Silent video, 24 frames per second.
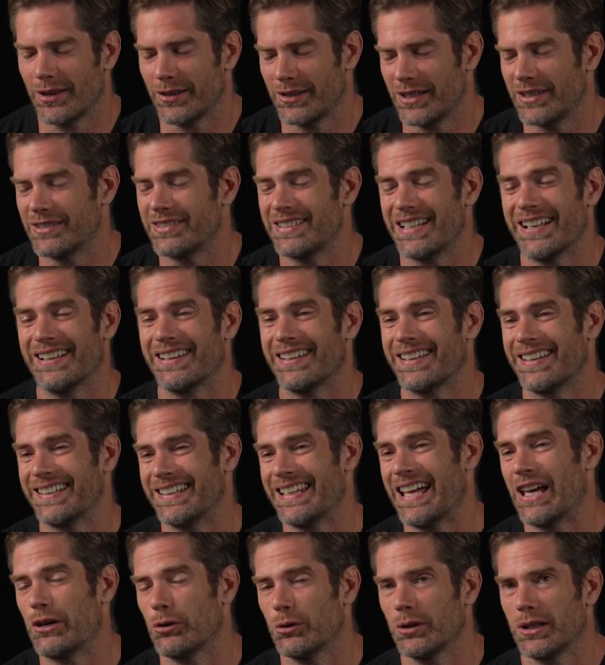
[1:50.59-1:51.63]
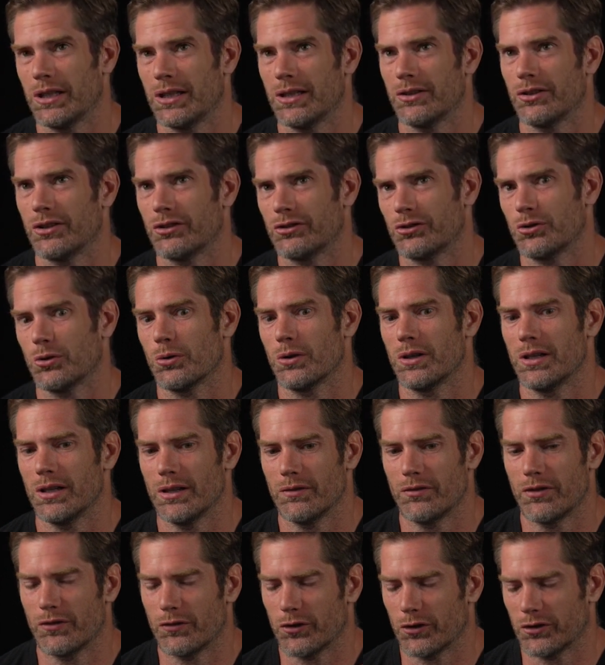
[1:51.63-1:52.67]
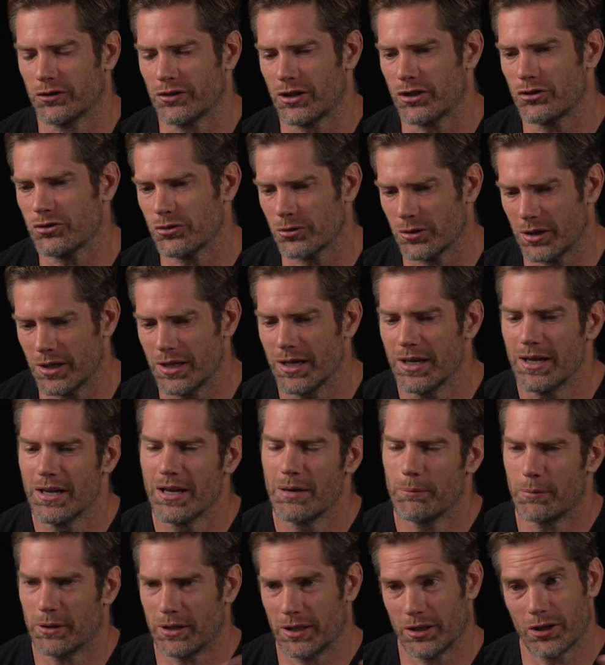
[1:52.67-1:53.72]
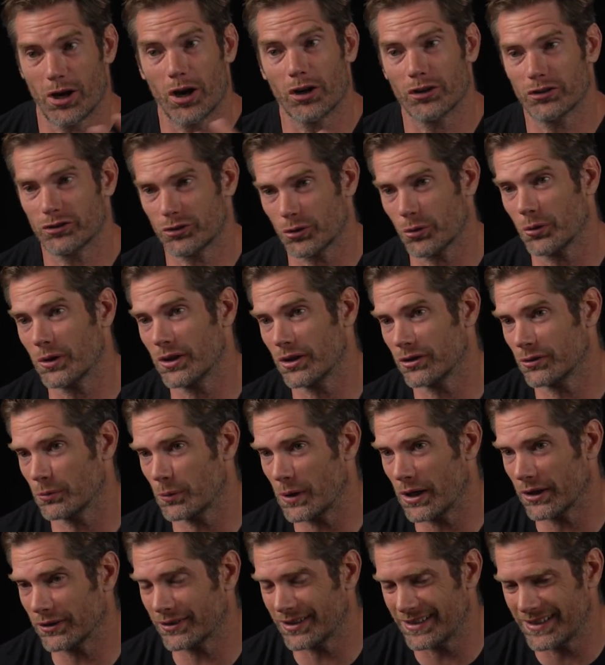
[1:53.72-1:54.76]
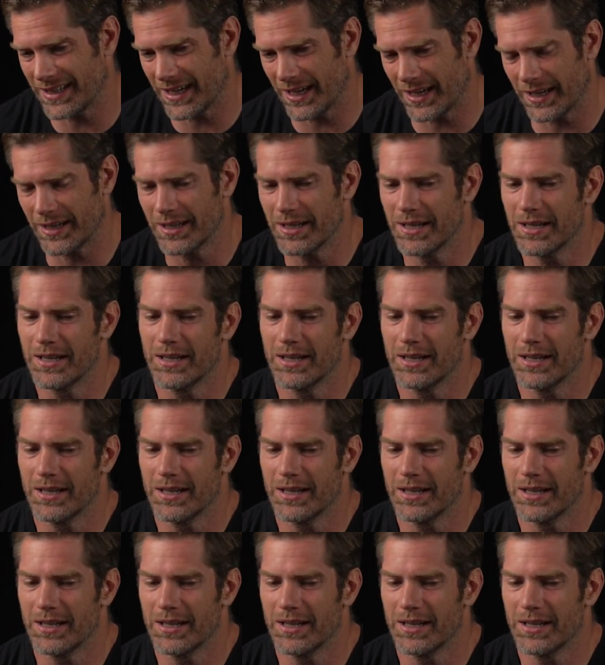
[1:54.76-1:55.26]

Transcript: and he's telling it not only in the story of the first century, but in our story as well today.